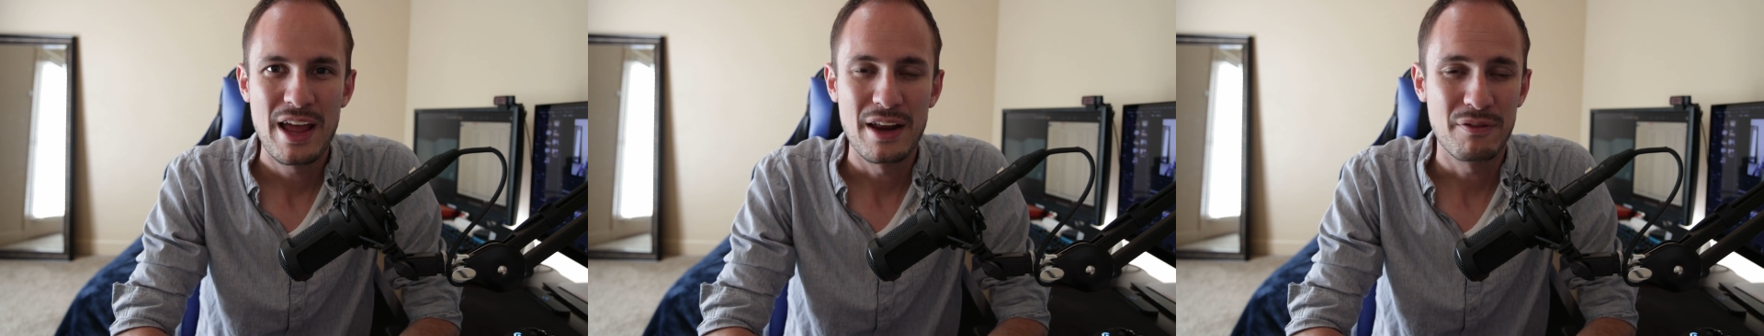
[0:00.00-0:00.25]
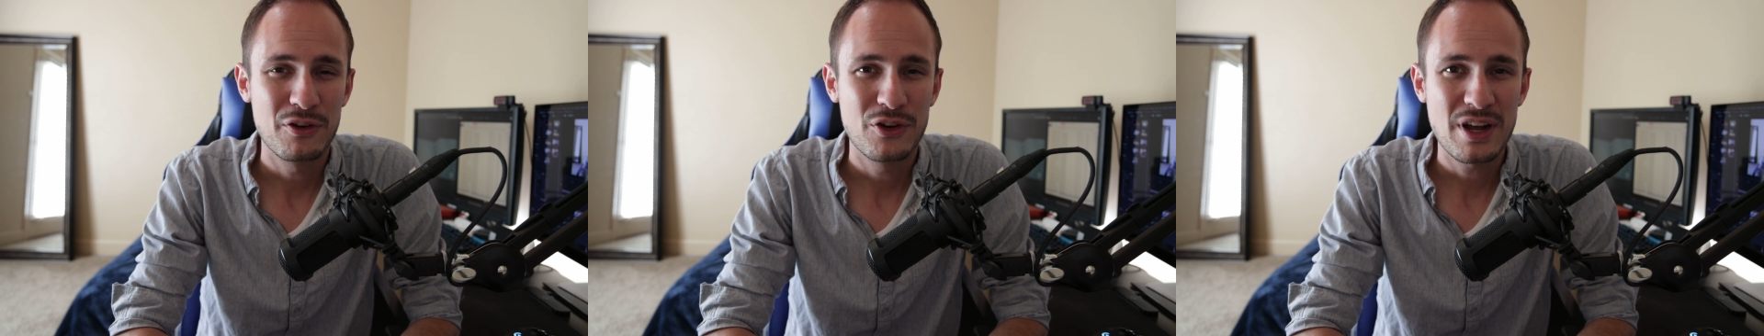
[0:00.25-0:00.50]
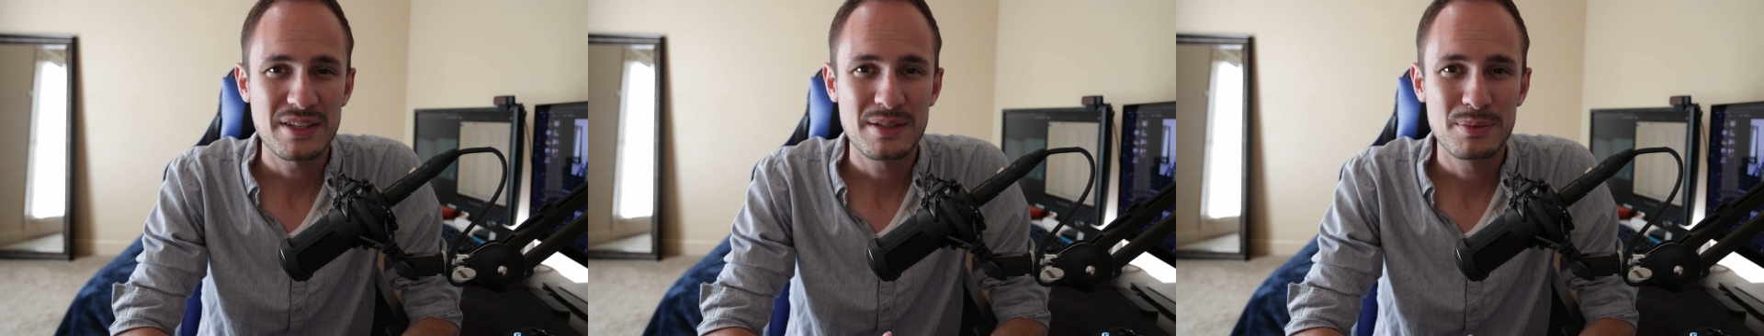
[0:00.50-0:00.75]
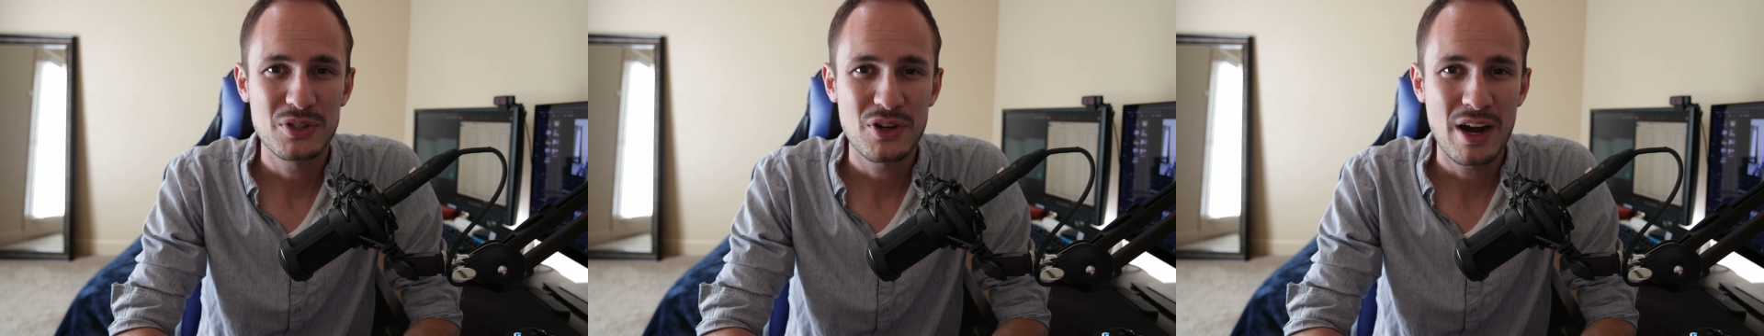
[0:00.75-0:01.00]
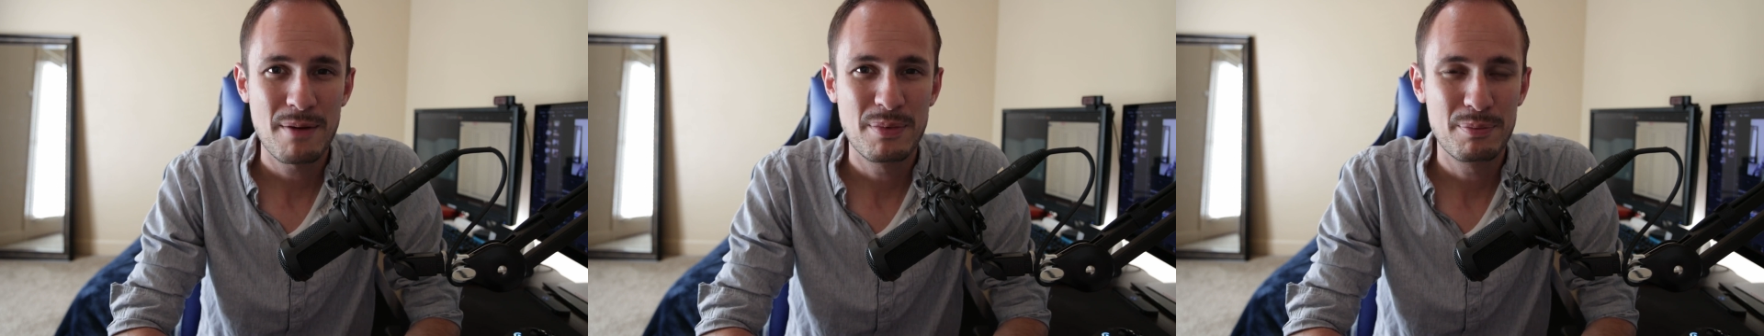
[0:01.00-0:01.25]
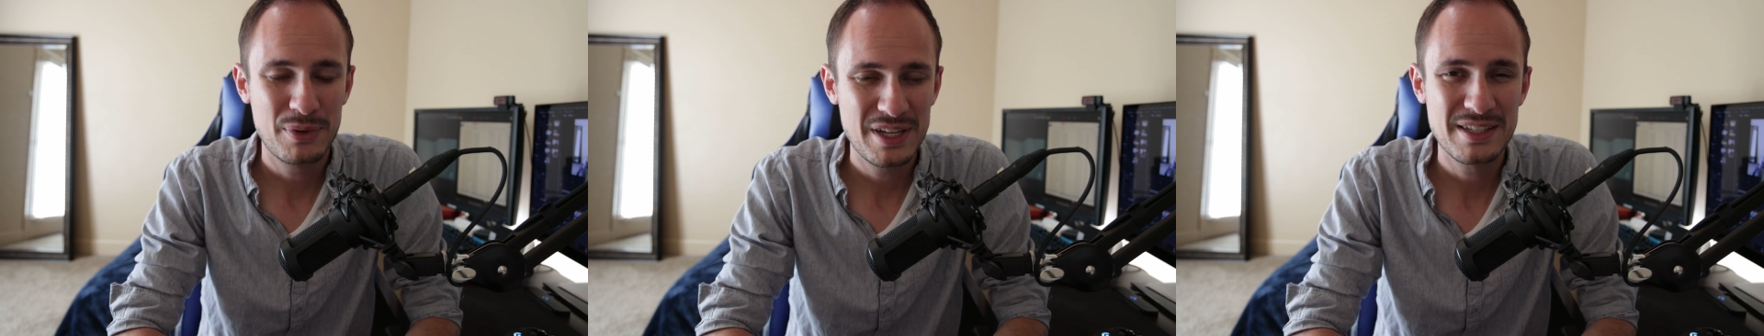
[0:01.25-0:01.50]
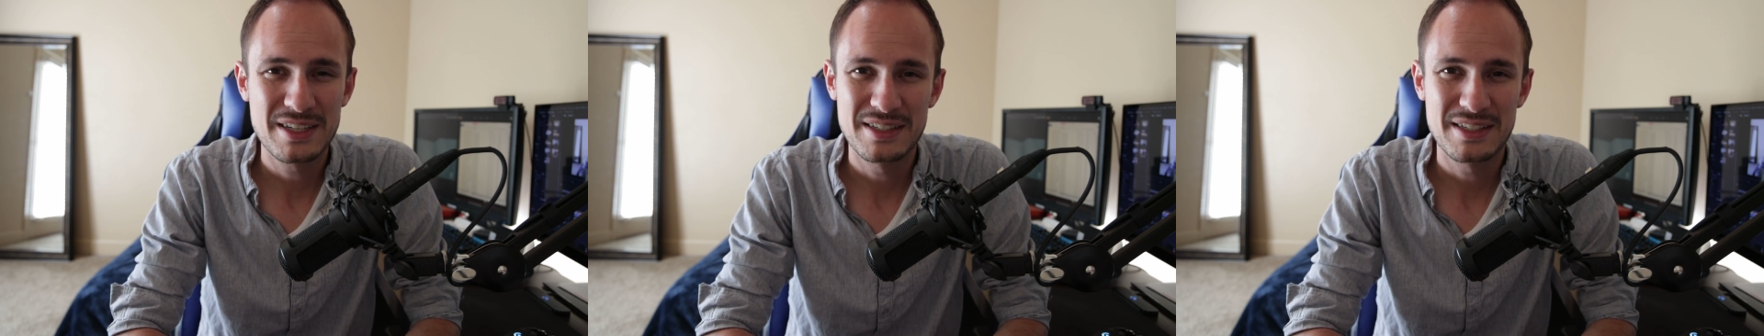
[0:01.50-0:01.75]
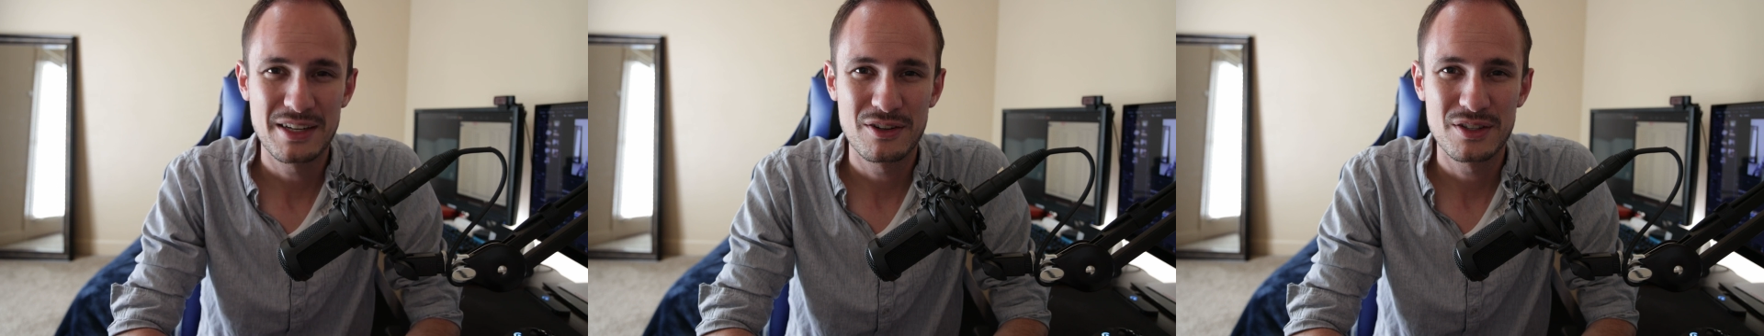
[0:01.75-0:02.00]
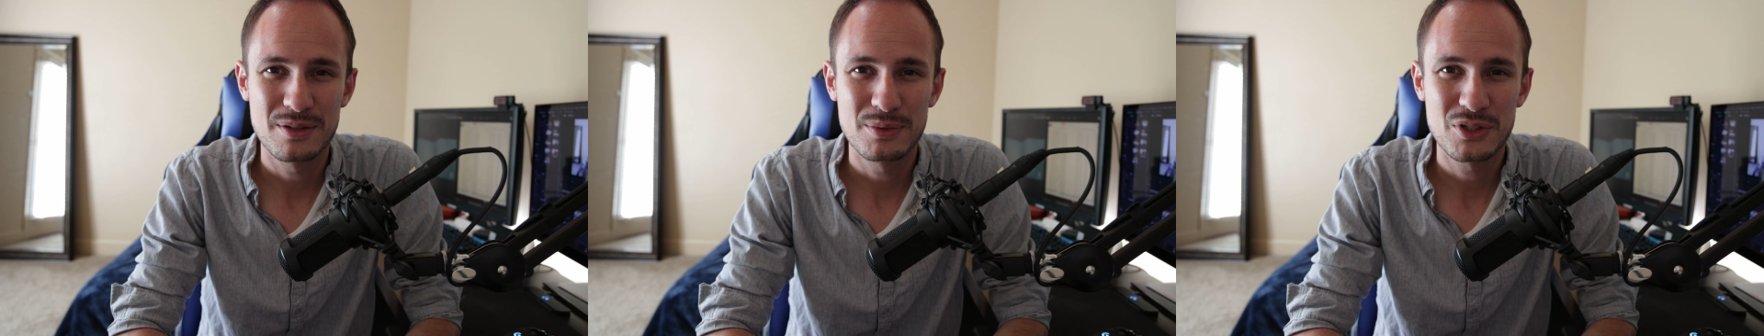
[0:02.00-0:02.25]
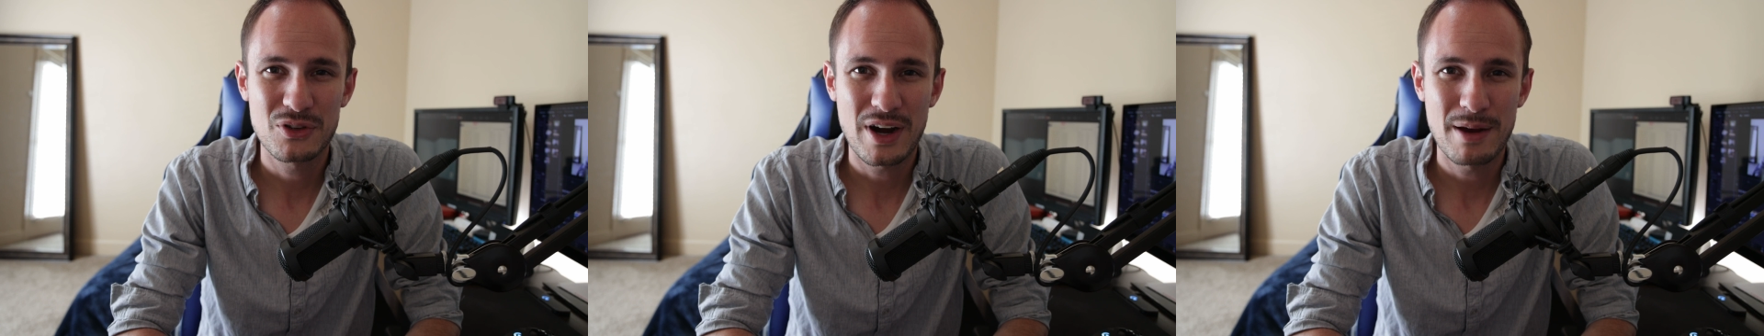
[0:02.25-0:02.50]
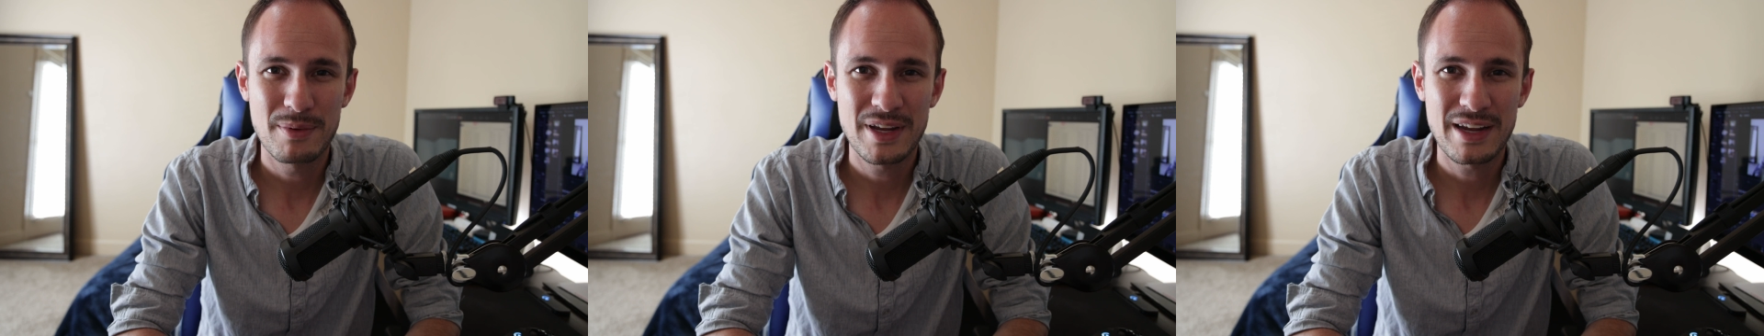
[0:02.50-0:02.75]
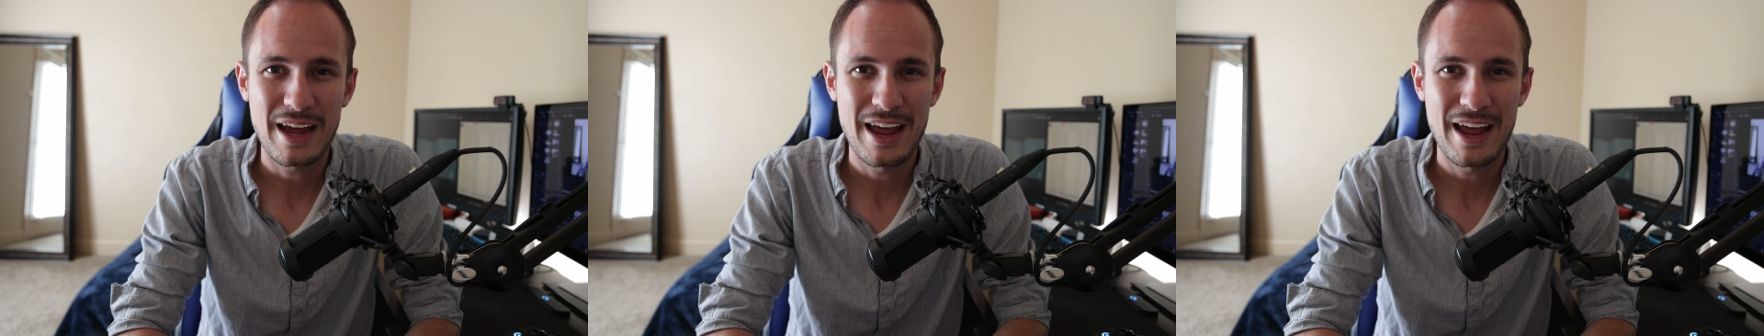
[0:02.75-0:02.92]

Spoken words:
If you're not subscribed, please consider subscribing,